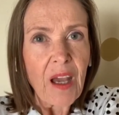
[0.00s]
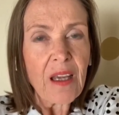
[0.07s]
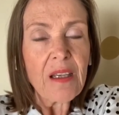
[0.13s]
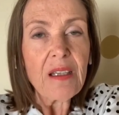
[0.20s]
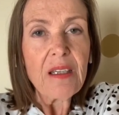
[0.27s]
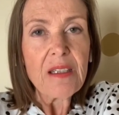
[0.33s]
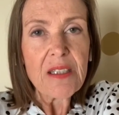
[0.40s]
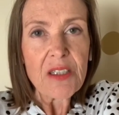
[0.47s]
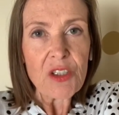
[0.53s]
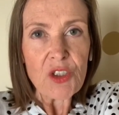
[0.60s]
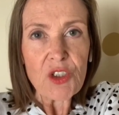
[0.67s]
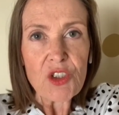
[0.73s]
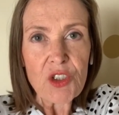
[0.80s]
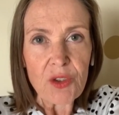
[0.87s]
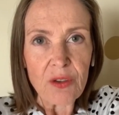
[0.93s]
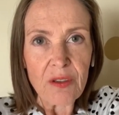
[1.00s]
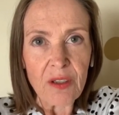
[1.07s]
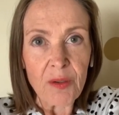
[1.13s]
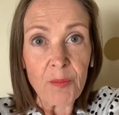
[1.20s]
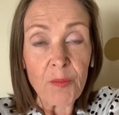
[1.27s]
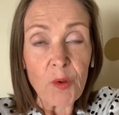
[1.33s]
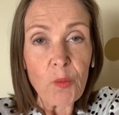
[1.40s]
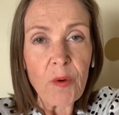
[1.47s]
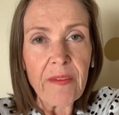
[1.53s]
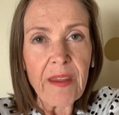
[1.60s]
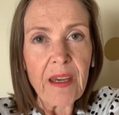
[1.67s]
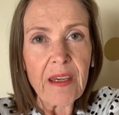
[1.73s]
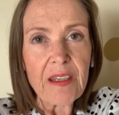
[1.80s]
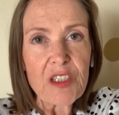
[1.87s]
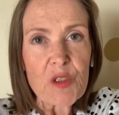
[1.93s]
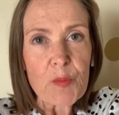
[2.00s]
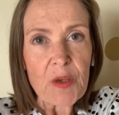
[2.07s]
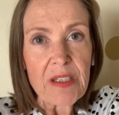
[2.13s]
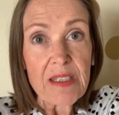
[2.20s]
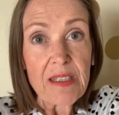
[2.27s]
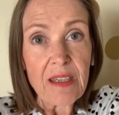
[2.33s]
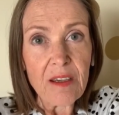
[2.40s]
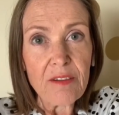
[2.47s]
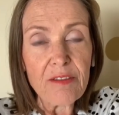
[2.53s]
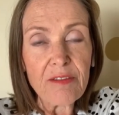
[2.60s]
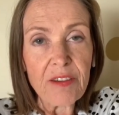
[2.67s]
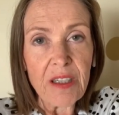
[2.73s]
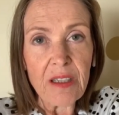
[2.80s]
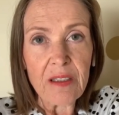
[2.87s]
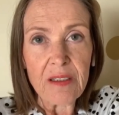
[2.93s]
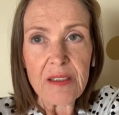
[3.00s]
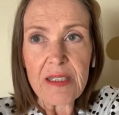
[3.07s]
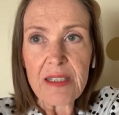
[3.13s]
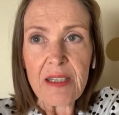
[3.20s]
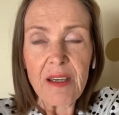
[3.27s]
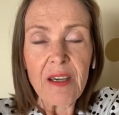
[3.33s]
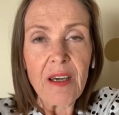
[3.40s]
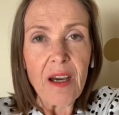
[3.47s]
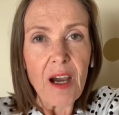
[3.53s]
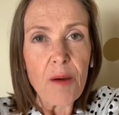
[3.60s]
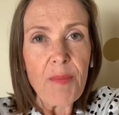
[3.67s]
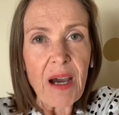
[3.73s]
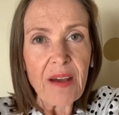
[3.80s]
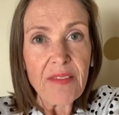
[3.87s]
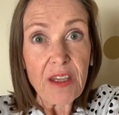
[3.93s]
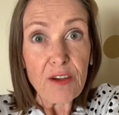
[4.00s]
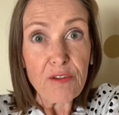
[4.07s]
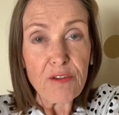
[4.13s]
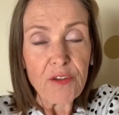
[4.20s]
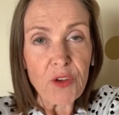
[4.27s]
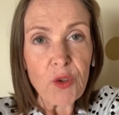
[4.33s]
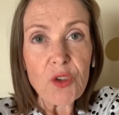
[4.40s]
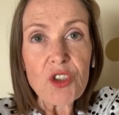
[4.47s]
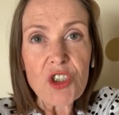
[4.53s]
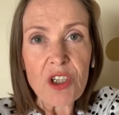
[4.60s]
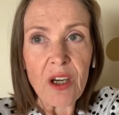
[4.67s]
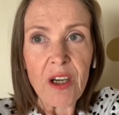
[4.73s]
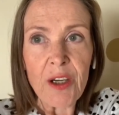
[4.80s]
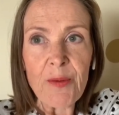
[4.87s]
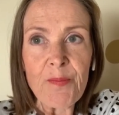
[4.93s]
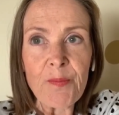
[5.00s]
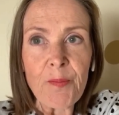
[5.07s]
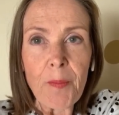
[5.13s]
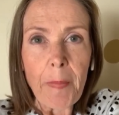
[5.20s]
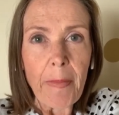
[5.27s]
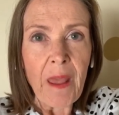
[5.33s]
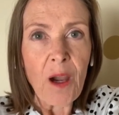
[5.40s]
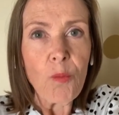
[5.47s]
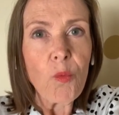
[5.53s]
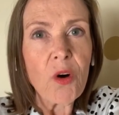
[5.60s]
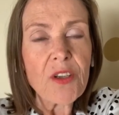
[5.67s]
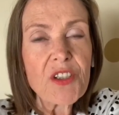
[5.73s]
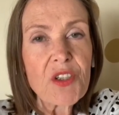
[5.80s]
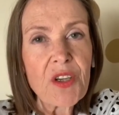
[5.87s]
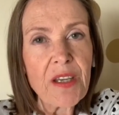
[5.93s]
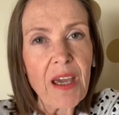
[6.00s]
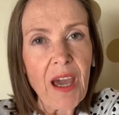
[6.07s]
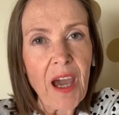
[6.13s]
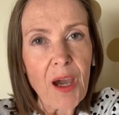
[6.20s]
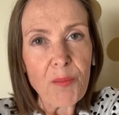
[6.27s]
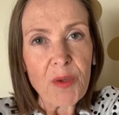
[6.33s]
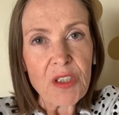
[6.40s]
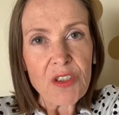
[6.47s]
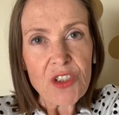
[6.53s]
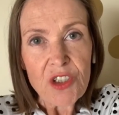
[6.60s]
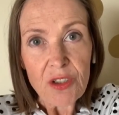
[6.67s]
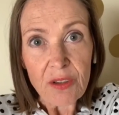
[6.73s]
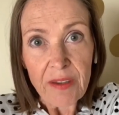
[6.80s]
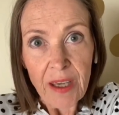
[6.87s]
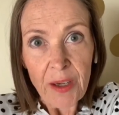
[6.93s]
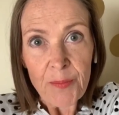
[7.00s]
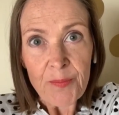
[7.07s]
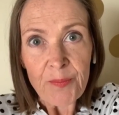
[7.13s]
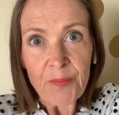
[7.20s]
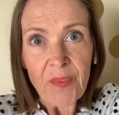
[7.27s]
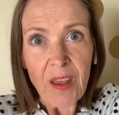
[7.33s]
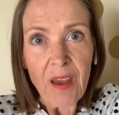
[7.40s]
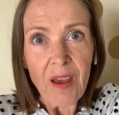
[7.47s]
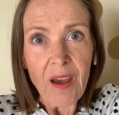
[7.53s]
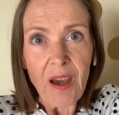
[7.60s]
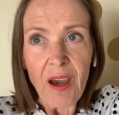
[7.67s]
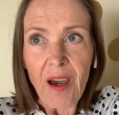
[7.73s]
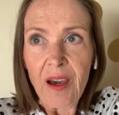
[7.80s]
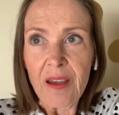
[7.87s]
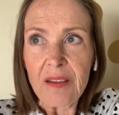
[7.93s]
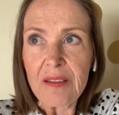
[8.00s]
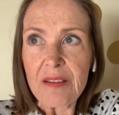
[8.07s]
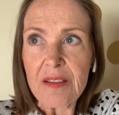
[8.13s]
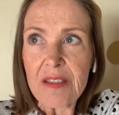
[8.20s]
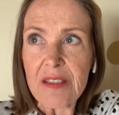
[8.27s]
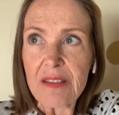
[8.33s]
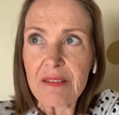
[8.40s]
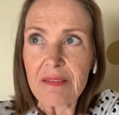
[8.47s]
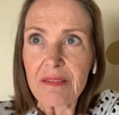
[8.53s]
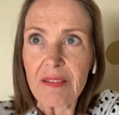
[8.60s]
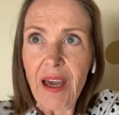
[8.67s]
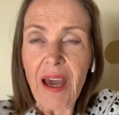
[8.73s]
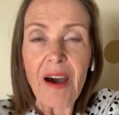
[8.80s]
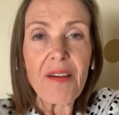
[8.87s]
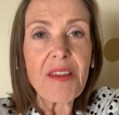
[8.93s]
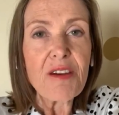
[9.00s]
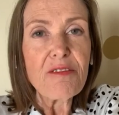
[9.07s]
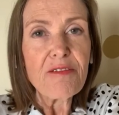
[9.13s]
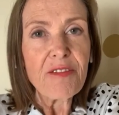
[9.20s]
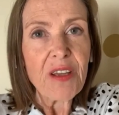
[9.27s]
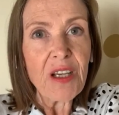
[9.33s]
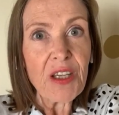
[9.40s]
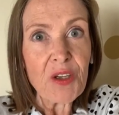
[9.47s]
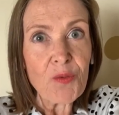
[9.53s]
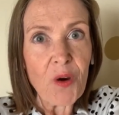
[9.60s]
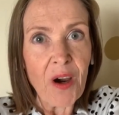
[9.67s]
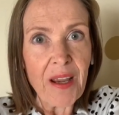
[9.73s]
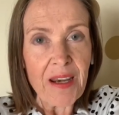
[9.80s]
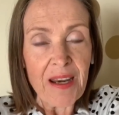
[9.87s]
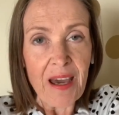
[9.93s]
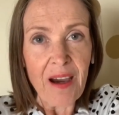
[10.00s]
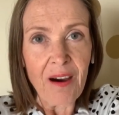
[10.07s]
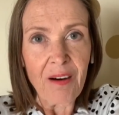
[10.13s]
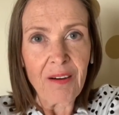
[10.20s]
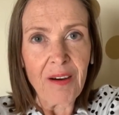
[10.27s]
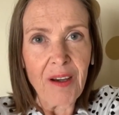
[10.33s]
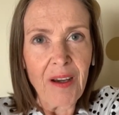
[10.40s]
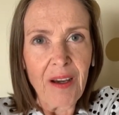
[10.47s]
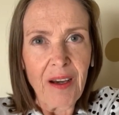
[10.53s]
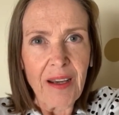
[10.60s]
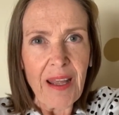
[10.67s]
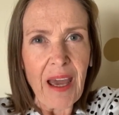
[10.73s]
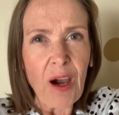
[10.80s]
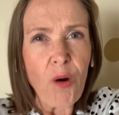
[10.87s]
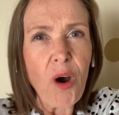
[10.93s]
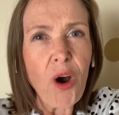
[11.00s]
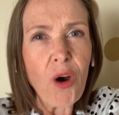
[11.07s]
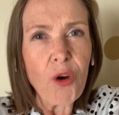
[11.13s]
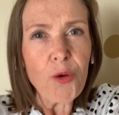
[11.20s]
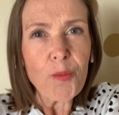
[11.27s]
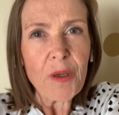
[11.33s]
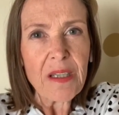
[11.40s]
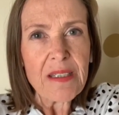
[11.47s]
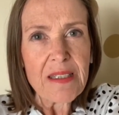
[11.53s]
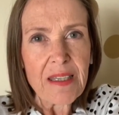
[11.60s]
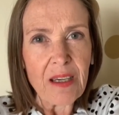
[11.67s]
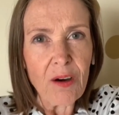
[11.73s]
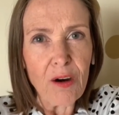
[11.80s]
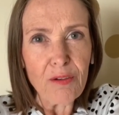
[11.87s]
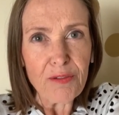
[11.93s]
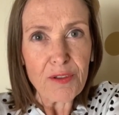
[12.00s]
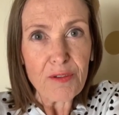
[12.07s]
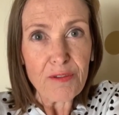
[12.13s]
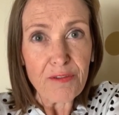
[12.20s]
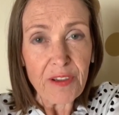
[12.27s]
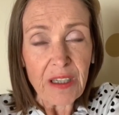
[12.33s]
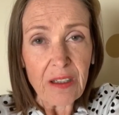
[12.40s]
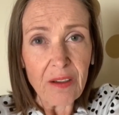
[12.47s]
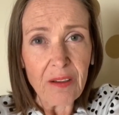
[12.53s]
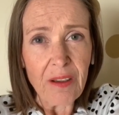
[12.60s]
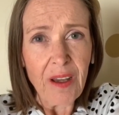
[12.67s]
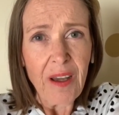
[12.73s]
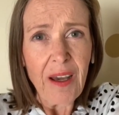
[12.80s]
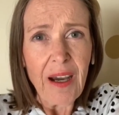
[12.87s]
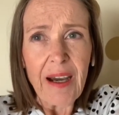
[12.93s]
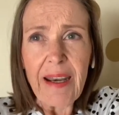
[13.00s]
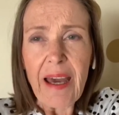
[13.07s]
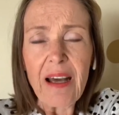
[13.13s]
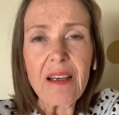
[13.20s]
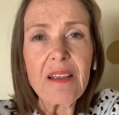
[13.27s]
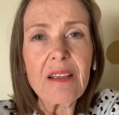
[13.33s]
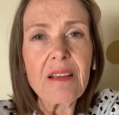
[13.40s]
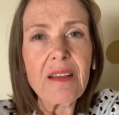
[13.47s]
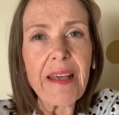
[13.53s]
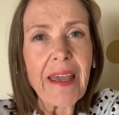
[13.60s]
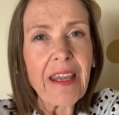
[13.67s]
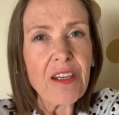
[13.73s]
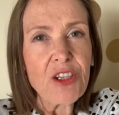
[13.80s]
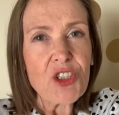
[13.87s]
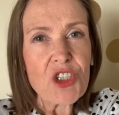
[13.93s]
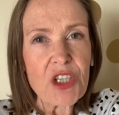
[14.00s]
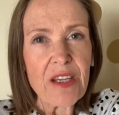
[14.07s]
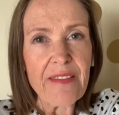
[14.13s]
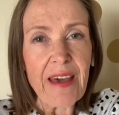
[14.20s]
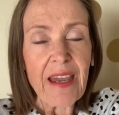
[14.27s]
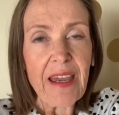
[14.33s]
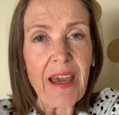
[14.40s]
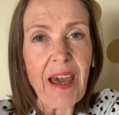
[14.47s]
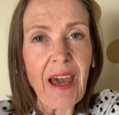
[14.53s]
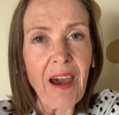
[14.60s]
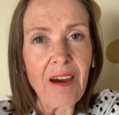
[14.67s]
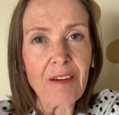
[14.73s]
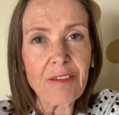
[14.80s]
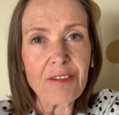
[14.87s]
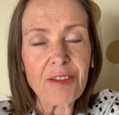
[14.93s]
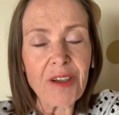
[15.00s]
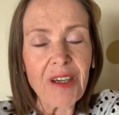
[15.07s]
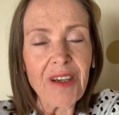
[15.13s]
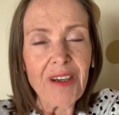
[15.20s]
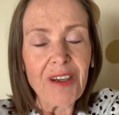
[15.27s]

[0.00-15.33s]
and listen to them when they express their fears about their future and what's going to happen to them and how they're feeling right now, and how hopeless they often feel and how little energy they have,